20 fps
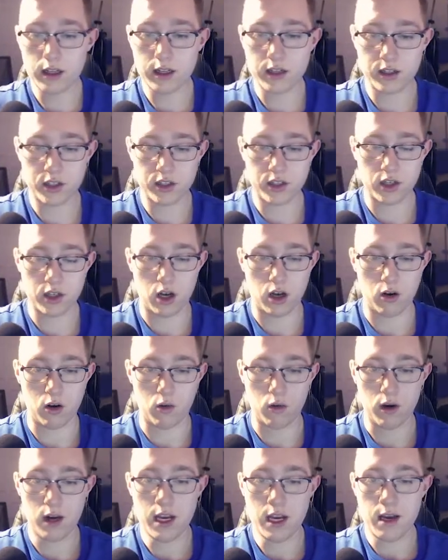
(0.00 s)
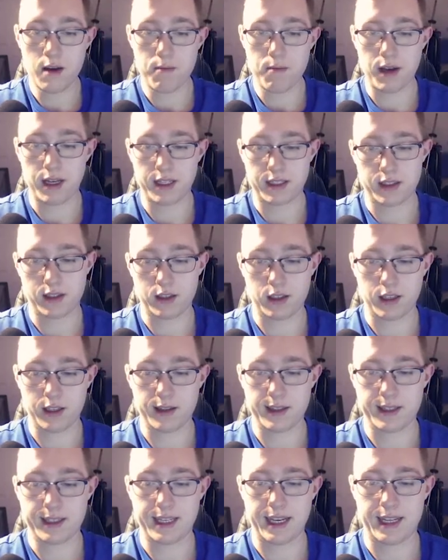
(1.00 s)
So basically,
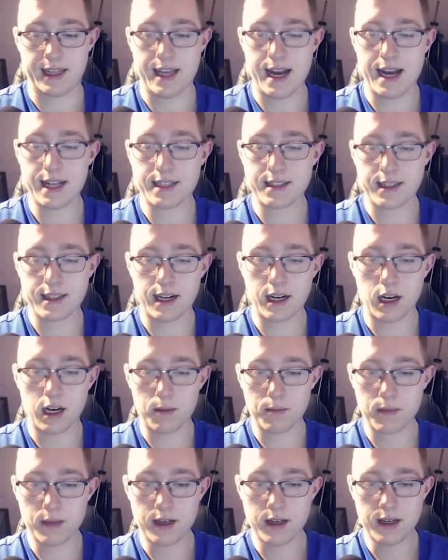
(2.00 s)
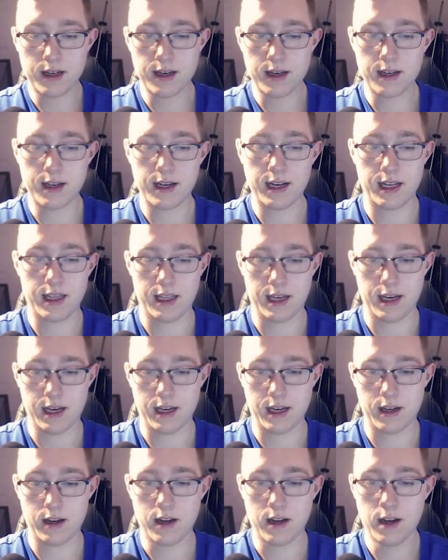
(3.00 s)
let's get that set up. And
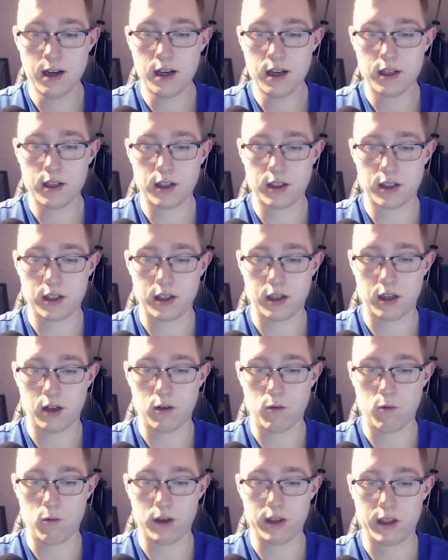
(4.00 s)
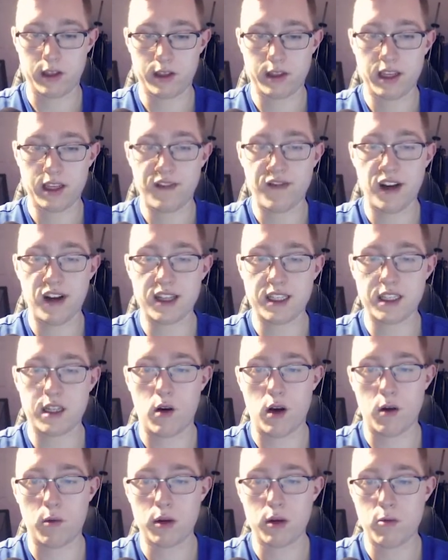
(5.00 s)
then just gotta run this defense.
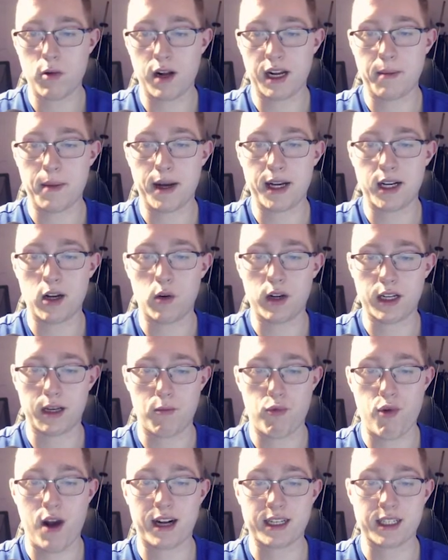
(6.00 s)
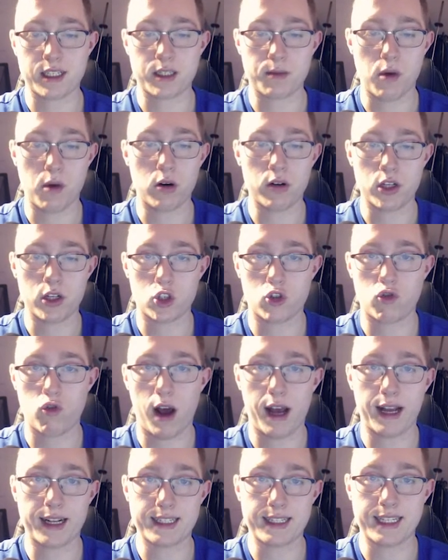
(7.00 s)
Now, I would recommend going in practice mode and
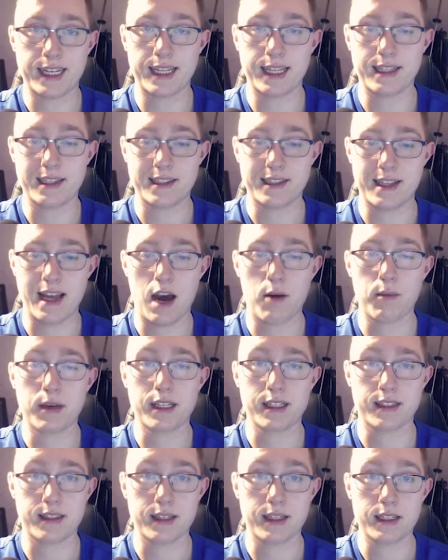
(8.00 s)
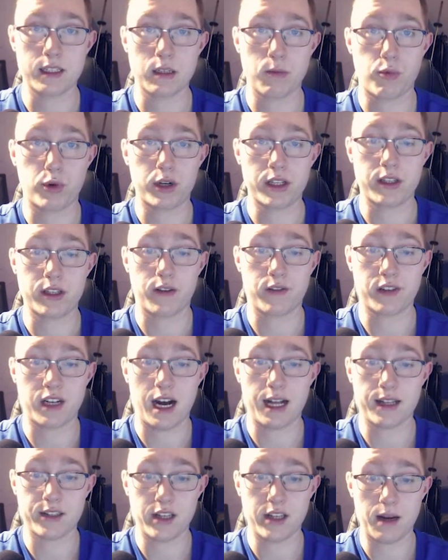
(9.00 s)
trying to get this down because it is a pretty tough
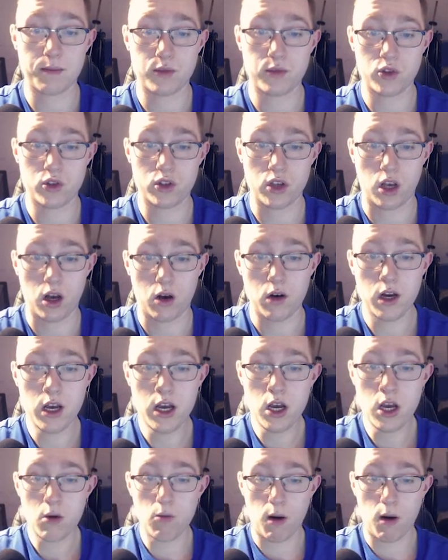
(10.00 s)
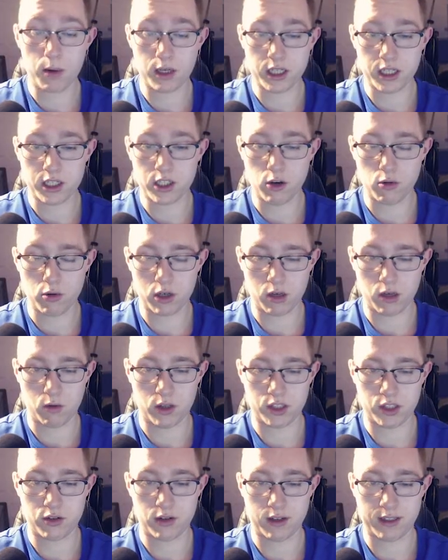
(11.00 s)
concept. So what we're gonna do, we're gonna
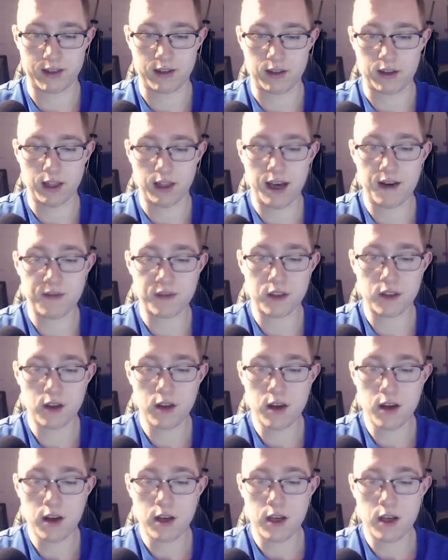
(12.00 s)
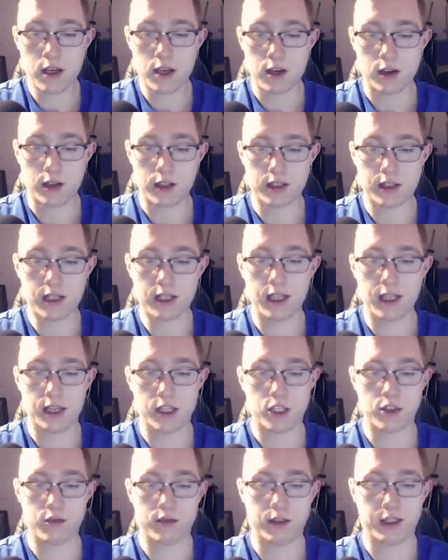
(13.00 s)
run stretch to the left. You're gonna see that I
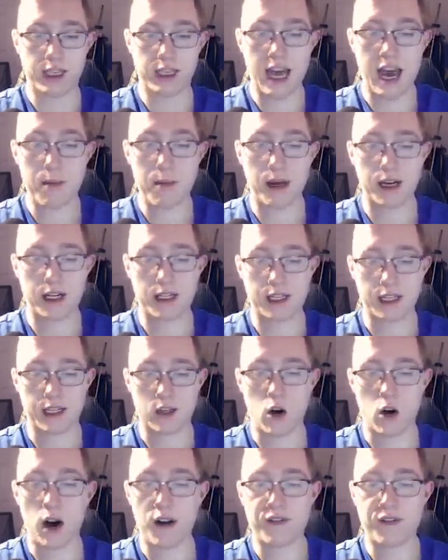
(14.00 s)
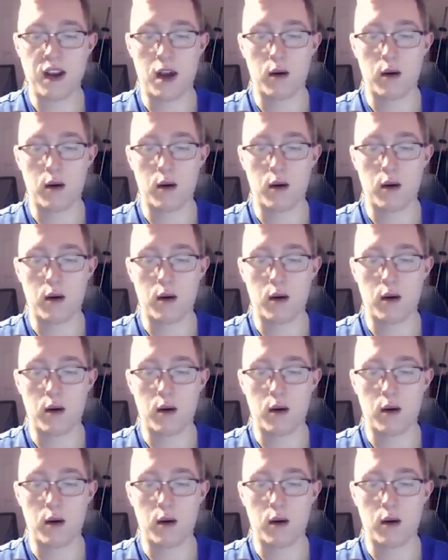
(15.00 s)
shoot the gap, I click off.